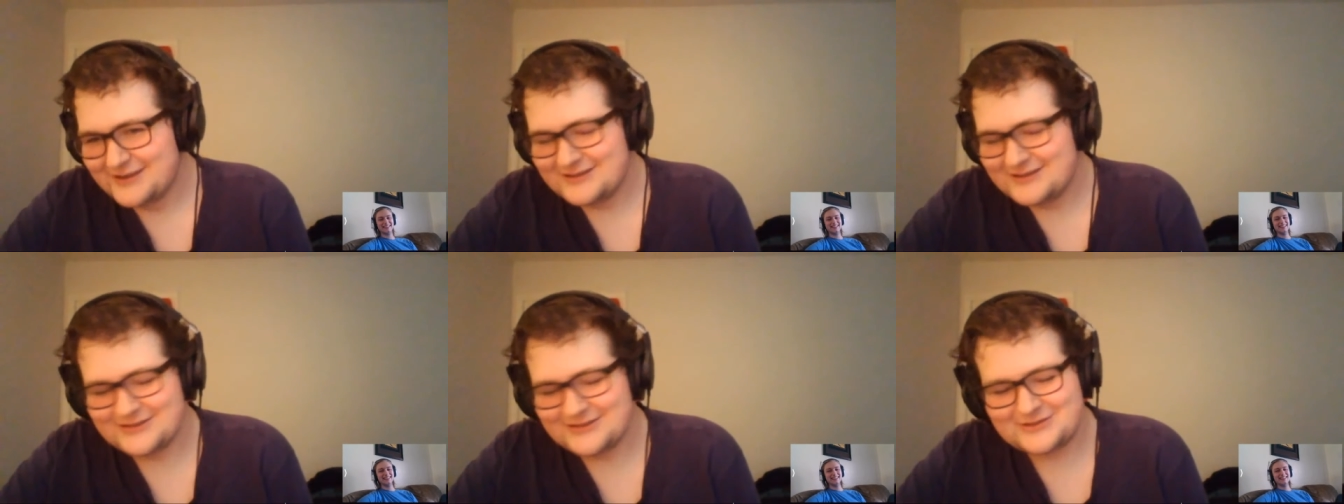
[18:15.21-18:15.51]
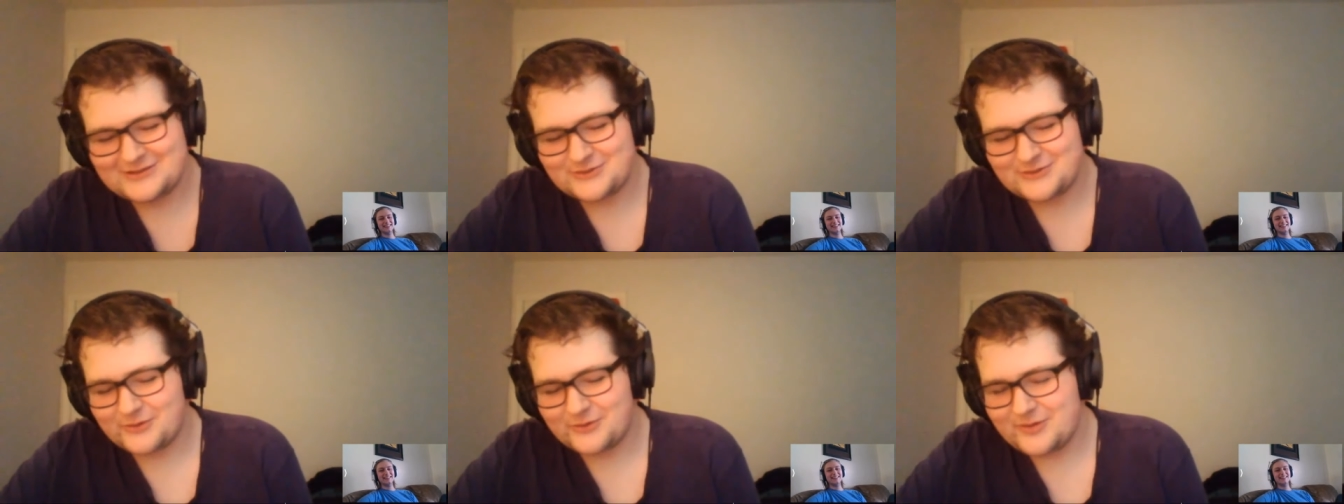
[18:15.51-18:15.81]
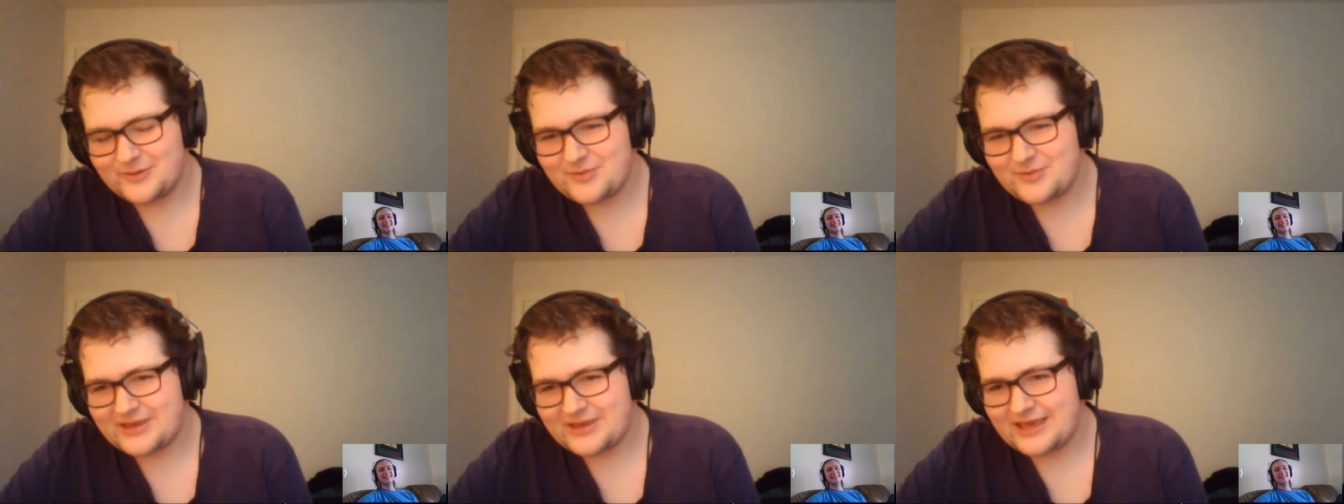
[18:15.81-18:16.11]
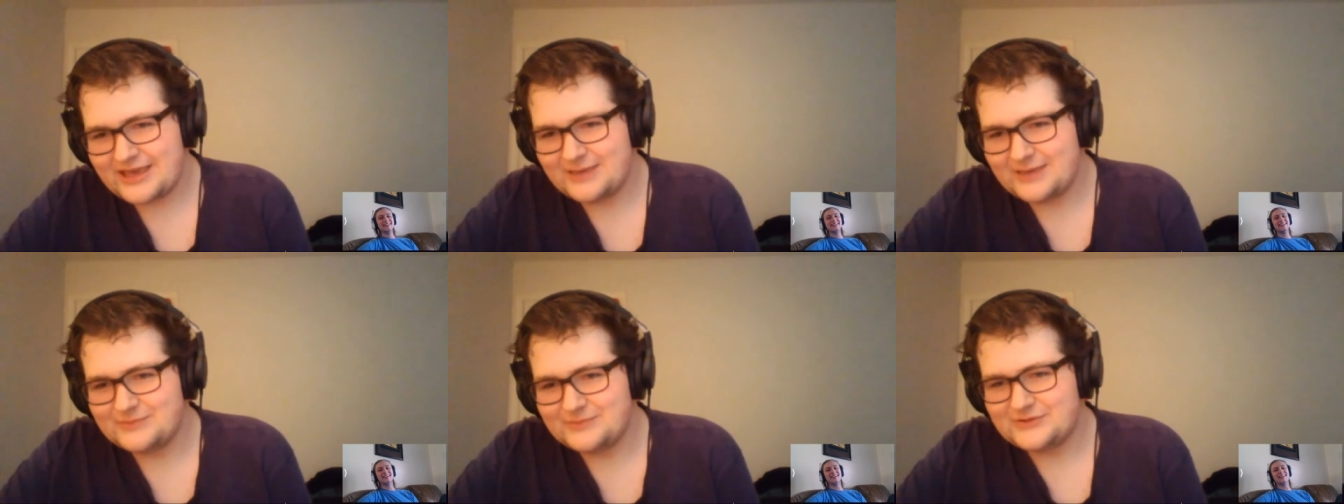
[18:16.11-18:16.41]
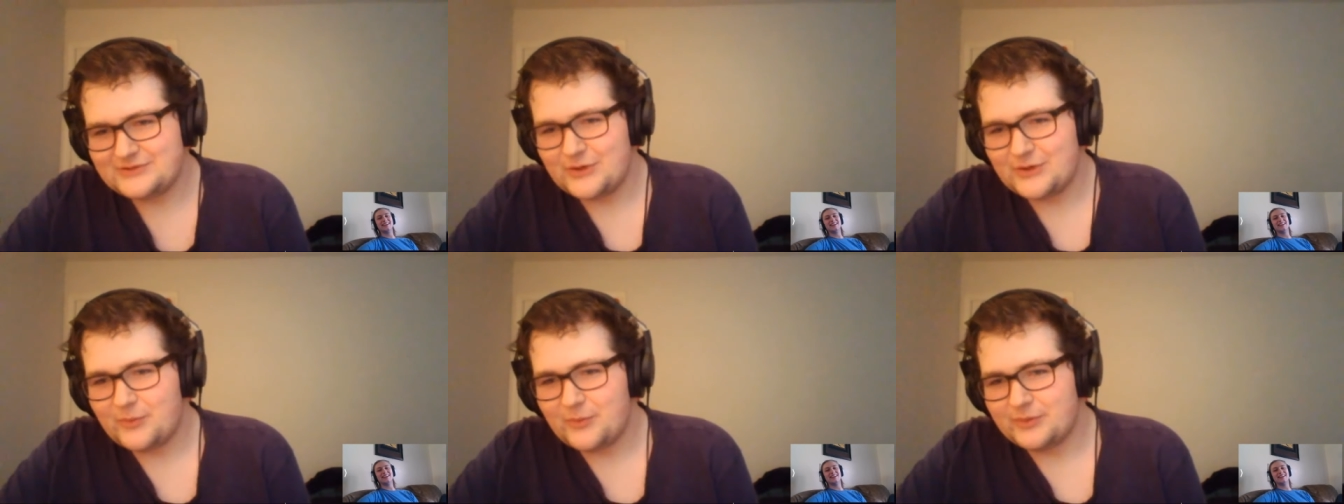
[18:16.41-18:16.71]
the story became
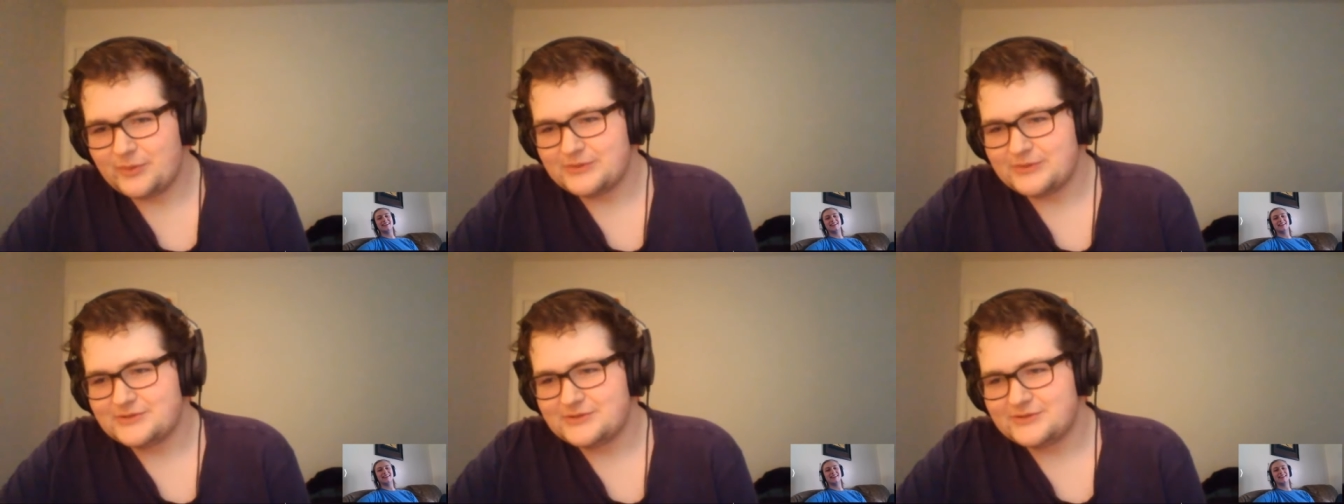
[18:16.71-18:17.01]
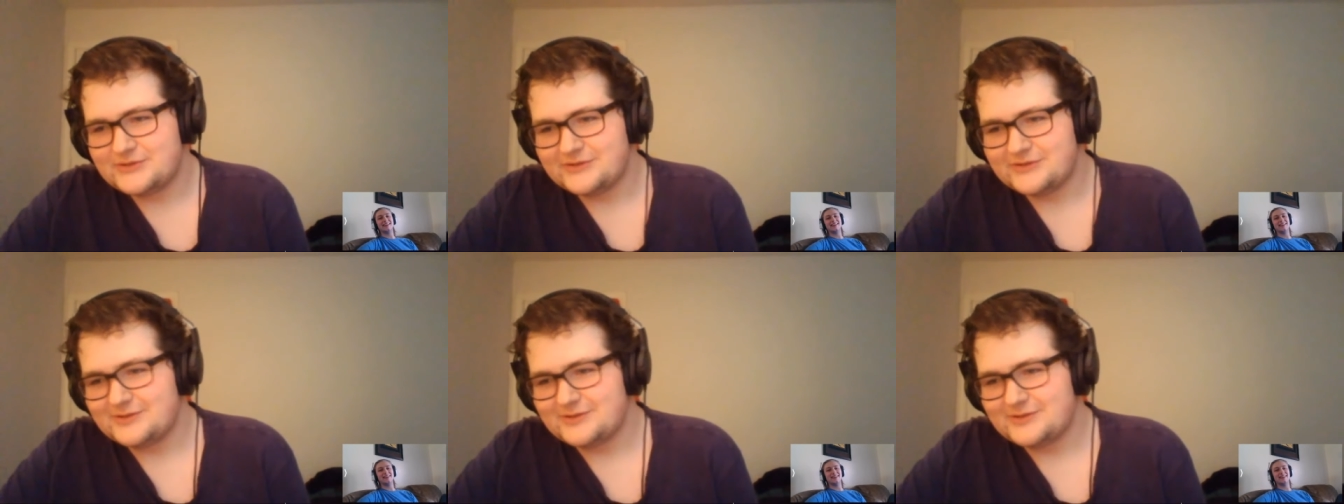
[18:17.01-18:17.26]
so personal